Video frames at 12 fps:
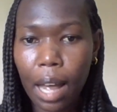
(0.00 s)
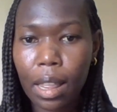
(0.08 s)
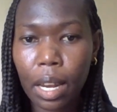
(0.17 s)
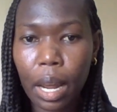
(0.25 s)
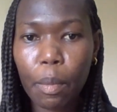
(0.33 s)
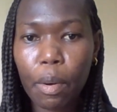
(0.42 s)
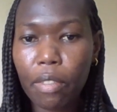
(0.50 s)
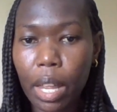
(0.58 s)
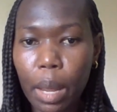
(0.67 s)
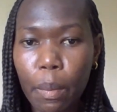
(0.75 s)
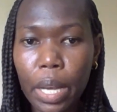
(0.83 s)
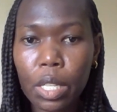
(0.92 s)
the name of the
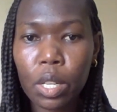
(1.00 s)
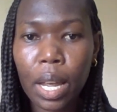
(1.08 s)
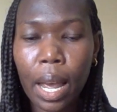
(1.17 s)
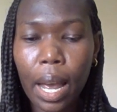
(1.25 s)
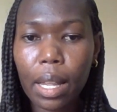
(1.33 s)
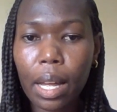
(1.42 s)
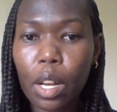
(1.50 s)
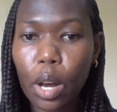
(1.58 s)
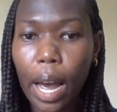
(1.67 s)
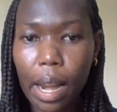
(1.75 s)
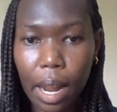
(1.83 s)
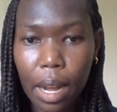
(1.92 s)
image, and then
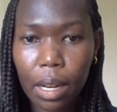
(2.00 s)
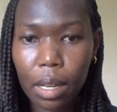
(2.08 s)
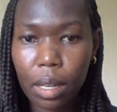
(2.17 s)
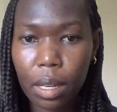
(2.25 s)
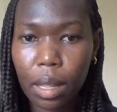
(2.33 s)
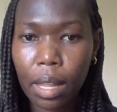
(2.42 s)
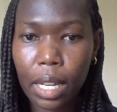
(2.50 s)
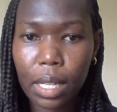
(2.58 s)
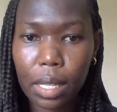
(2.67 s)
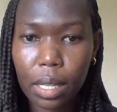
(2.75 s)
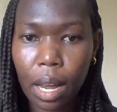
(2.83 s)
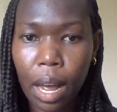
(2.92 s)
Docker run that
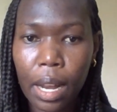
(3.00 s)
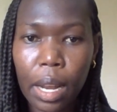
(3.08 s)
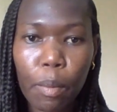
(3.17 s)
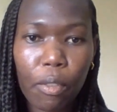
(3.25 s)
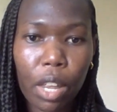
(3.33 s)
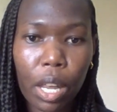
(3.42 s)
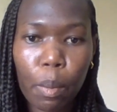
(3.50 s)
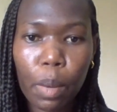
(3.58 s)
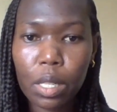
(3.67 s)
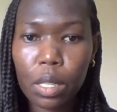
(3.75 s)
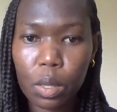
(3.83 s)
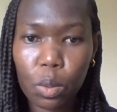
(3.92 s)
name of the
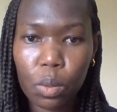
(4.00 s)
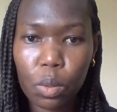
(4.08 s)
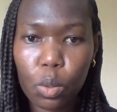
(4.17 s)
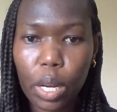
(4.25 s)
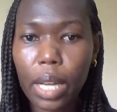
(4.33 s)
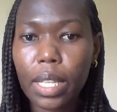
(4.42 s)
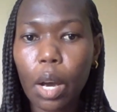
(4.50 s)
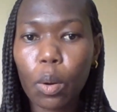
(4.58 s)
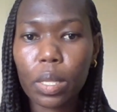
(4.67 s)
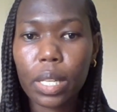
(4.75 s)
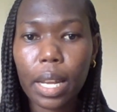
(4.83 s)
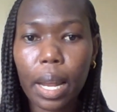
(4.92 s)
image to create a
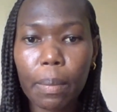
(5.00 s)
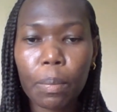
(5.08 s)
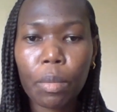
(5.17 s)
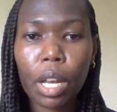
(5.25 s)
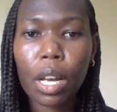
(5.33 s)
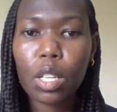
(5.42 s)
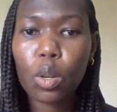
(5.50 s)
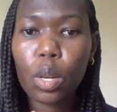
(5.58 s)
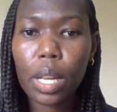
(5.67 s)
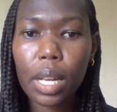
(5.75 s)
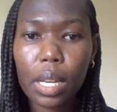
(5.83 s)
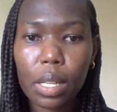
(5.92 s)
container. So you
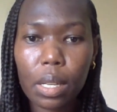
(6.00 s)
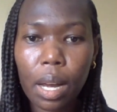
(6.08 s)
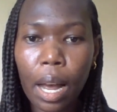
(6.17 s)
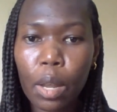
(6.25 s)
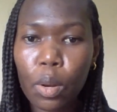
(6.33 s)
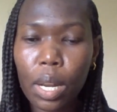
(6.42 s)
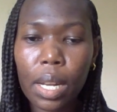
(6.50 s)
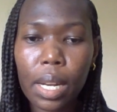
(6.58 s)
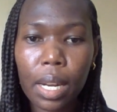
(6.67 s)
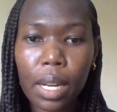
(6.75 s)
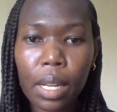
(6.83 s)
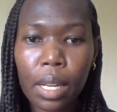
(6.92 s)

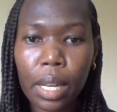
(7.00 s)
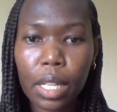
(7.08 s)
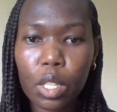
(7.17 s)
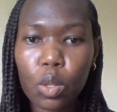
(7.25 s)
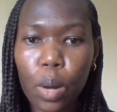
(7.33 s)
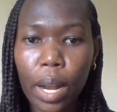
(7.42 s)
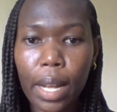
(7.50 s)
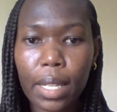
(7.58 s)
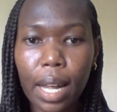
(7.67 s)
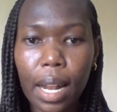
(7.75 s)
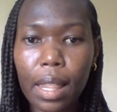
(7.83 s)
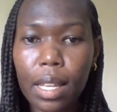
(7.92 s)
really need to
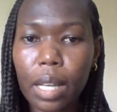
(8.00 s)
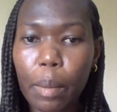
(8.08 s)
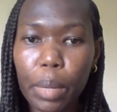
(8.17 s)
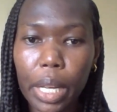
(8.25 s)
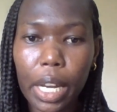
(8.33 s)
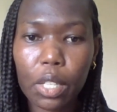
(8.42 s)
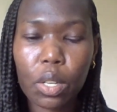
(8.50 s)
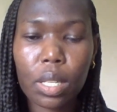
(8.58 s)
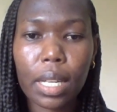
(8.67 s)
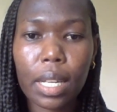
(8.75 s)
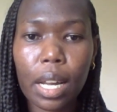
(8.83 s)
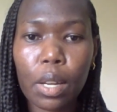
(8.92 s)
understand these applications
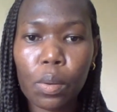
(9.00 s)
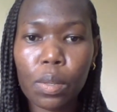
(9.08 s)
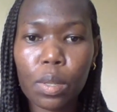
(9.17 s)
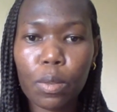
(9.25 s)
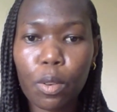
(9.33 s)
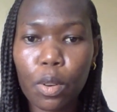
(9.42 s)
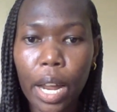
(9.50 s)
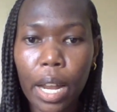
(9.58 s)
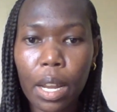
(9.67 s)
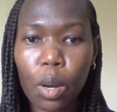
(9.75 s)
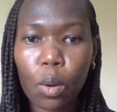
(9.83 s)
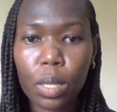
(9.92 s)
that are used for
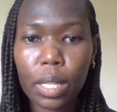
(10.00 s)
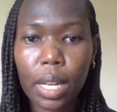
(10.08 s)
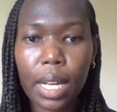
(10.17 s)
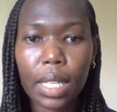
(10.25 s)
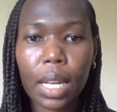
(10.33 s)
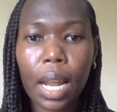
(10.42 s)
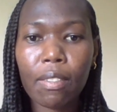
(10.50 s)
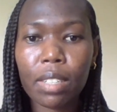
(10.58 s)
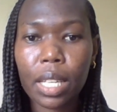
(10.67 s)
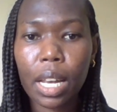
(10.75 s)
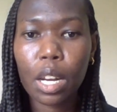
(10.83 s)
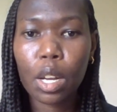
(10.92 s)
running containers. And I've
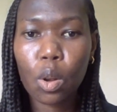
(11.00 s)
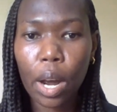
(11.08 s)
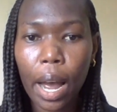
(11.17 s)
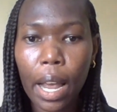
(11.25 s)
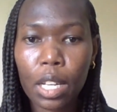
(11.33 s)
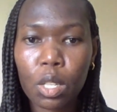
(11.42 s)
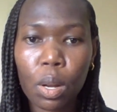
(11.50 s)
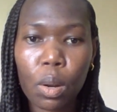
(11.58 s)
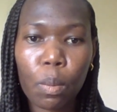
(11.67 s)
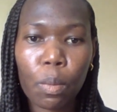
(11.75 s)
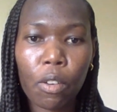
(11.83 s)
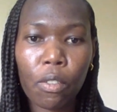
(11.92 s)
said Docker is one
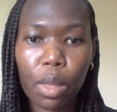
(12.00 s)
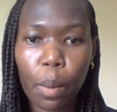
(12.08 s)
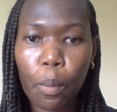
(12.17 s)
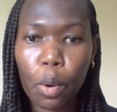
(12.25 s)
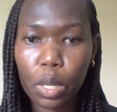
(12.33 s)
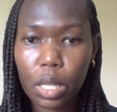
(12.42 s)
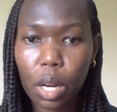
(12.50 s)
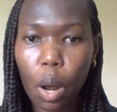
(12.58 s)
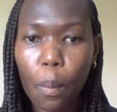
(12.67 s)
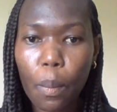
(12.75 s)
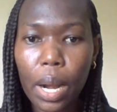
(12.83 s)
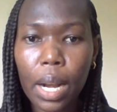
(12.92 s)
of the most
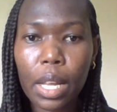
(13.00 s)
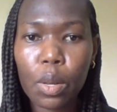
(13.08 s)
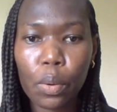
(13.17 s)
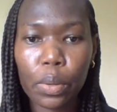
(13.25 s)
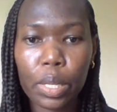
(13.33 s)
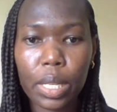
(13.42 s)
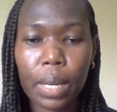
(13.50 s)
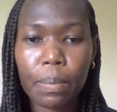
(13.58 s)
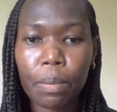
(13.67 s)
commonly used